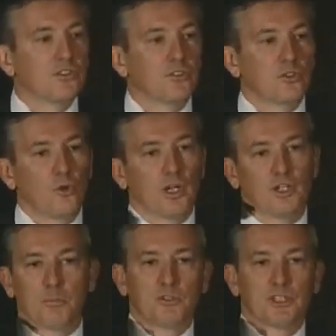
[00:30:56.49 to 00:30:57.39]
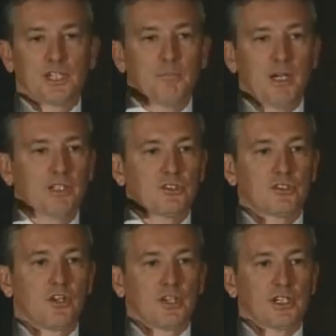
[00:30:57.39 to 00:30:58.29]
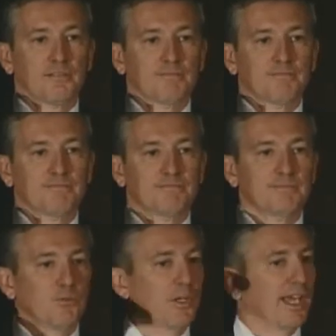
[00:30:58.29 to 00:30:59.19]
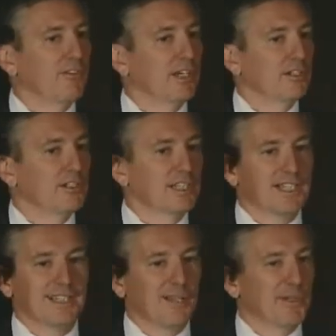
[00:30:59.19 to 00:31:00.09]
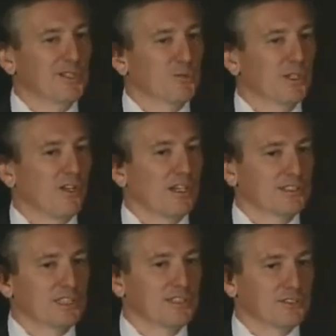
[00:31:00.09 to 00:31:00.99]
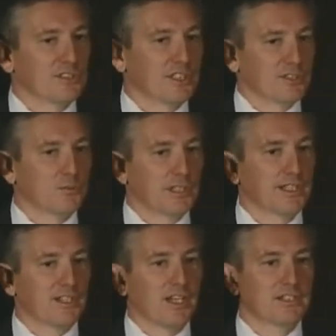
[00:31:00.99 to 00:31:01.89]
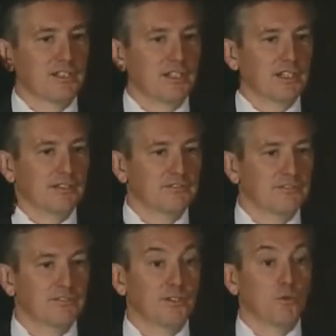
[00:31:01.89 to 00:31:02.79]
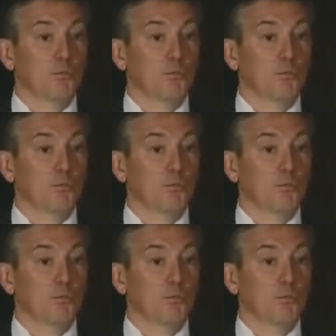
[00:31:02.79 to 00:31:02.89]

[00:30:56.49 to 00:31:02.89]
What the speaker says: So 100% combines our target. If we have 110, that means we lost 10 cents. We didn't collect enough. If we're